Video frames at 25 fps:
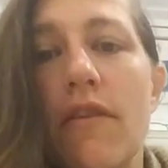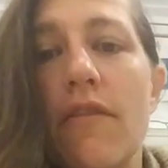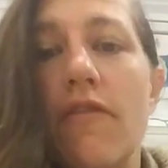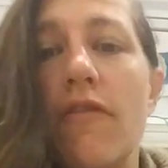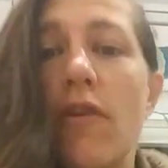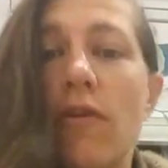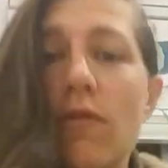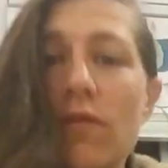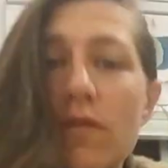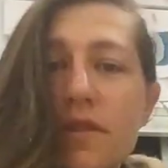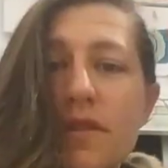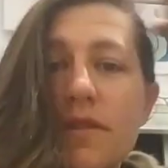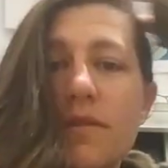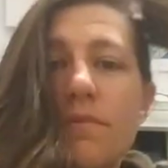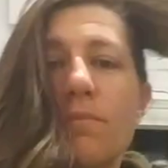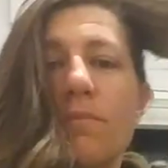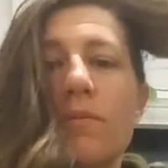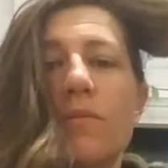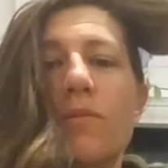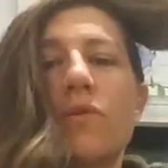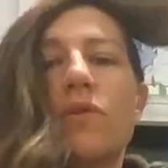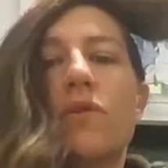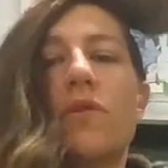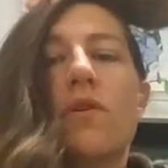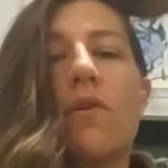folks,
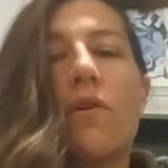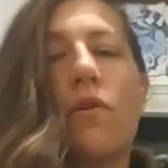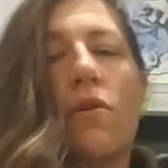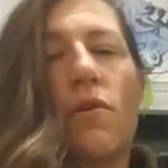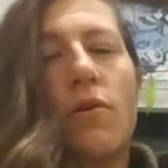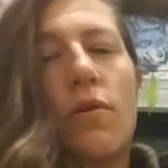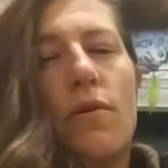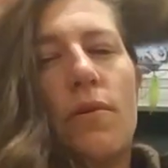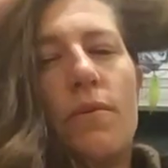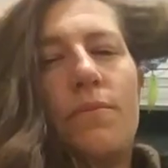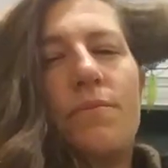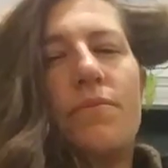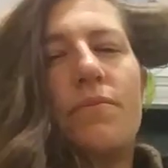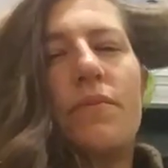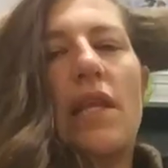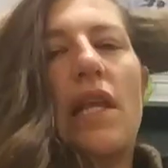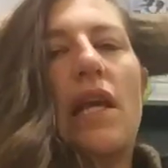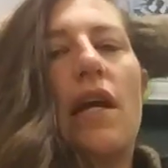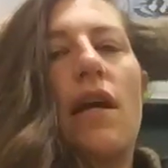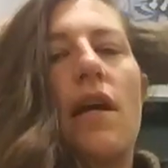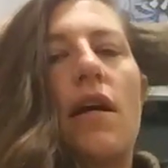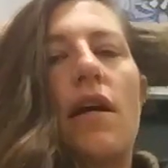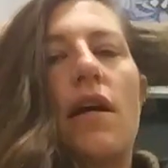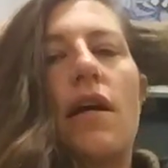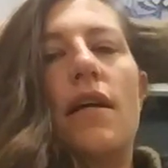
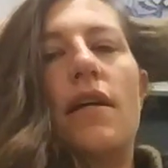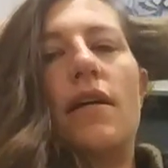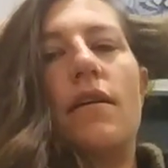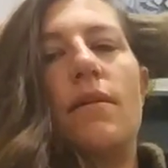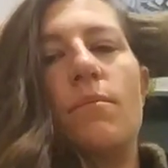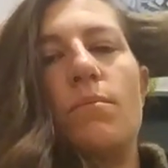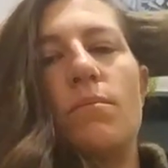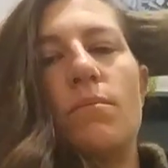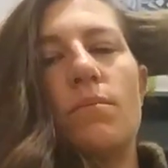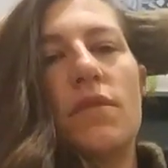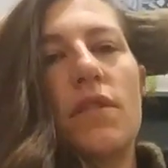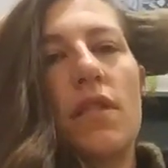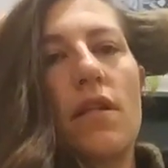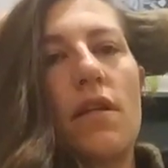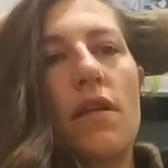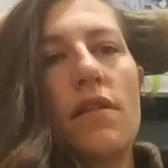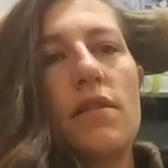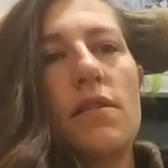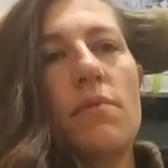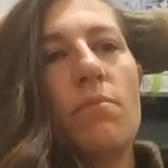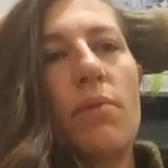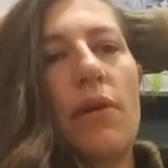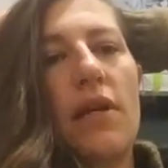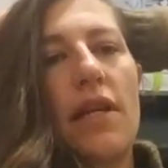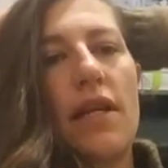got
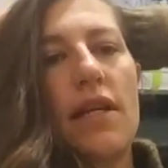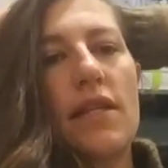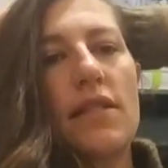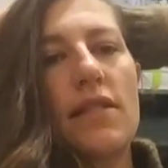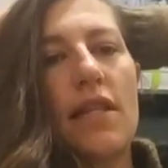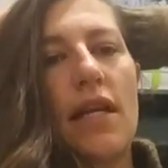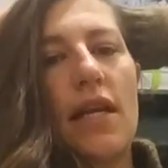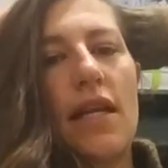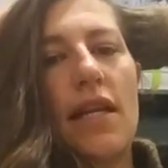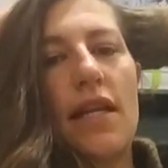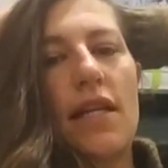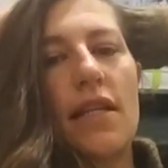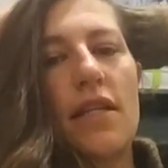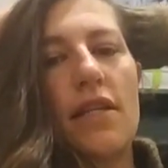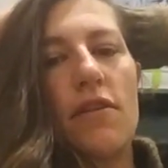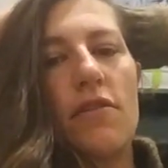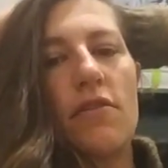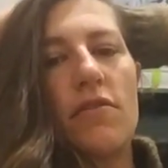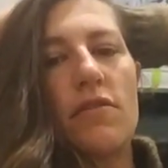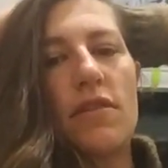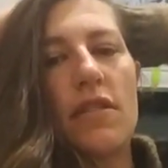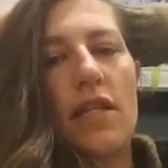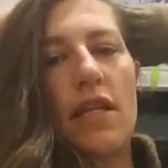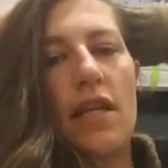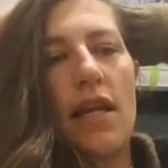some pretty exciting
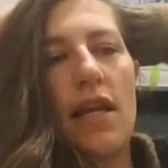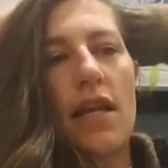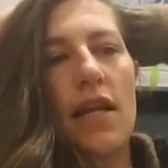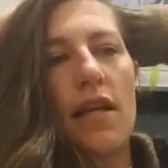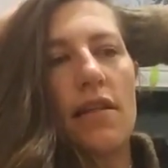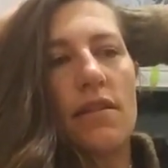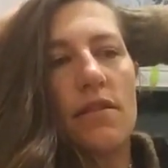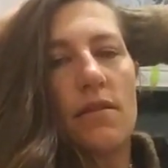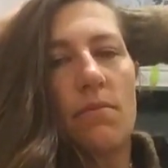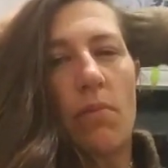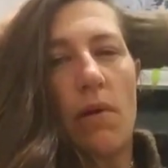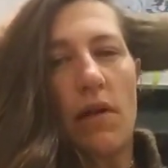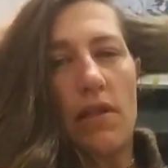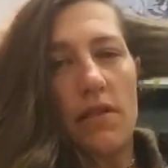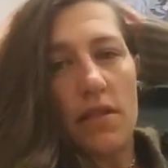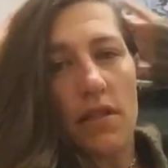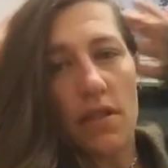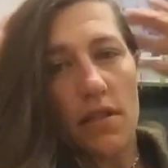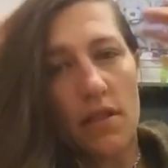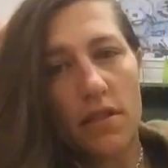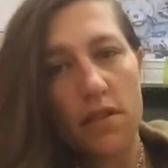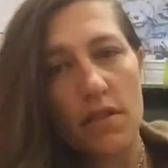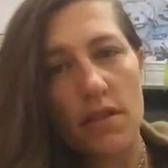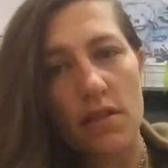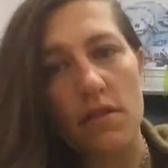news today. Got
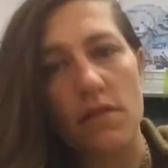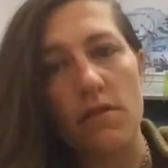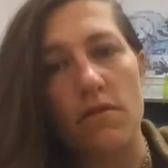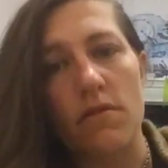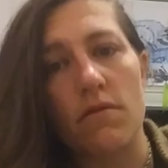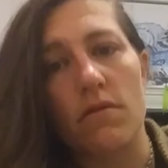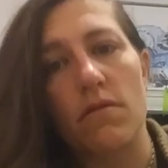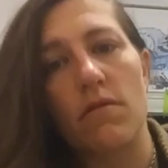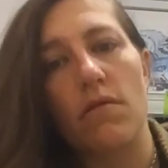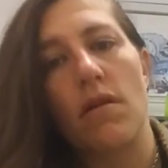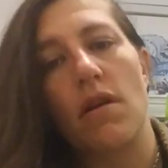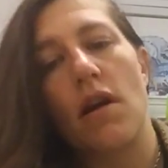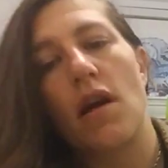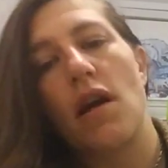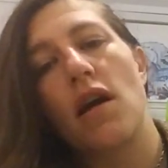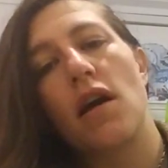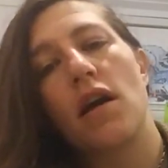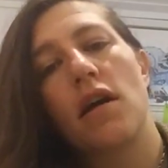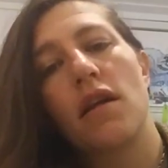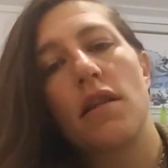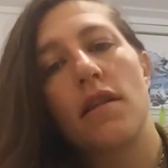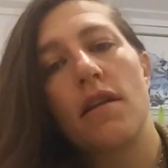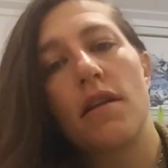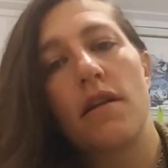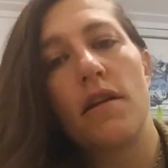sponsored to
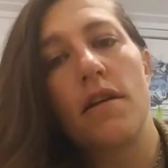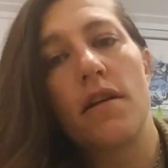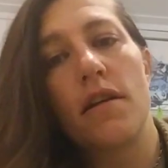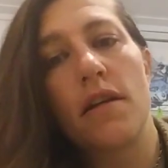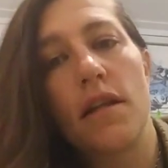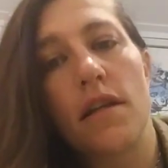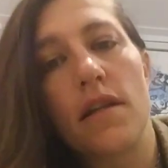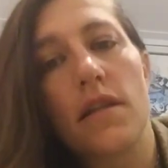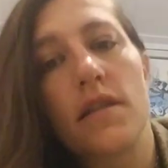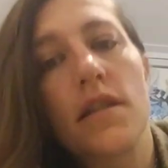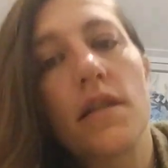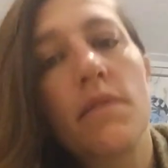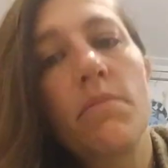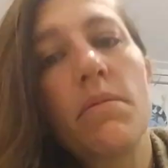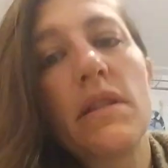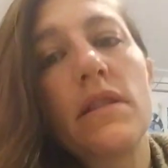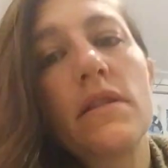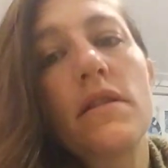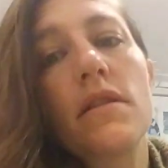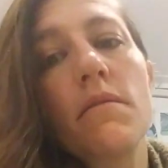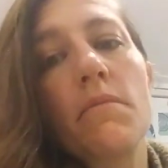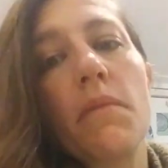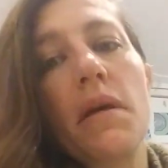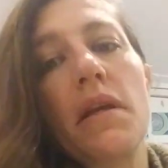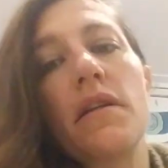learn and deepen
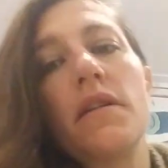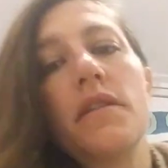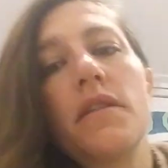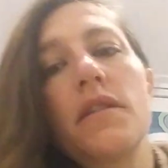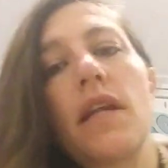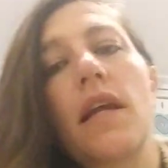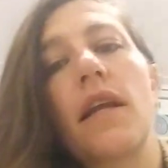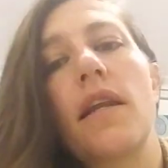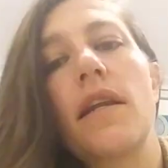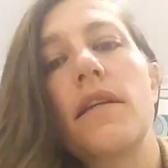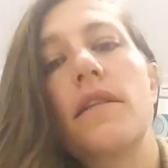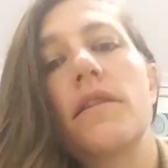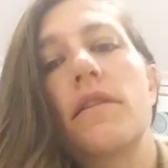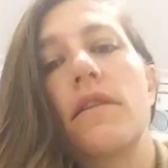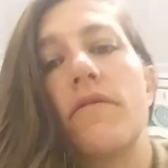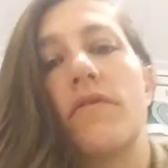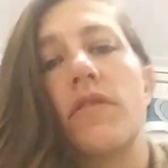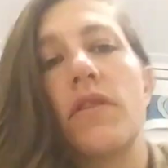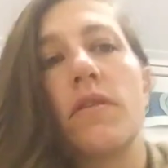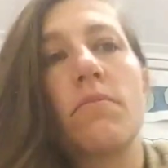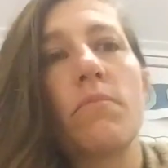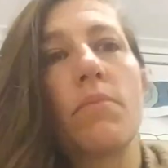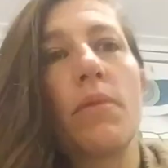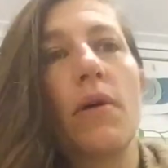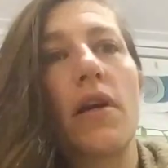some understandings of
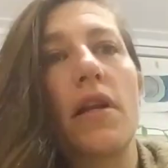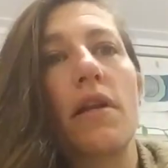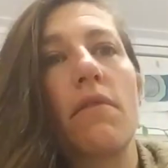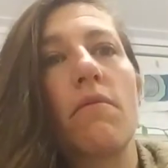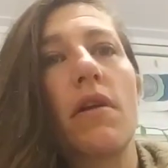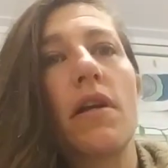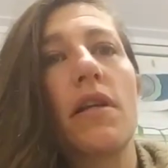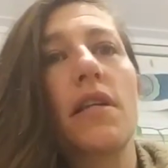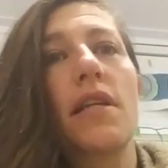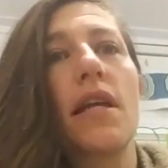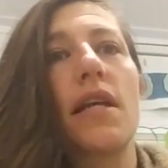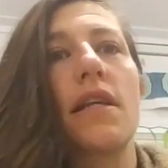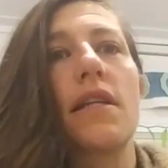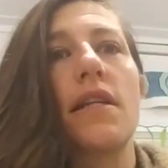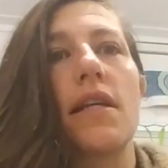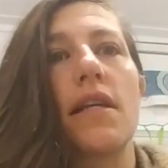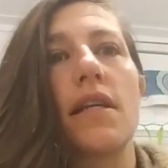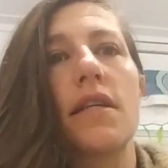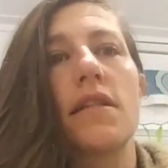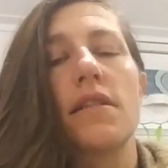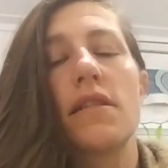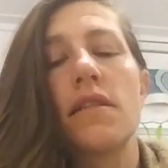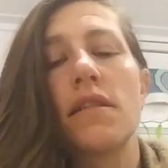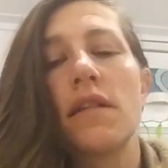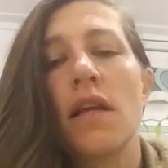some bodywork
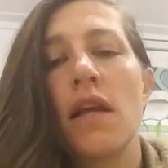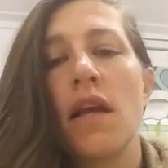techniques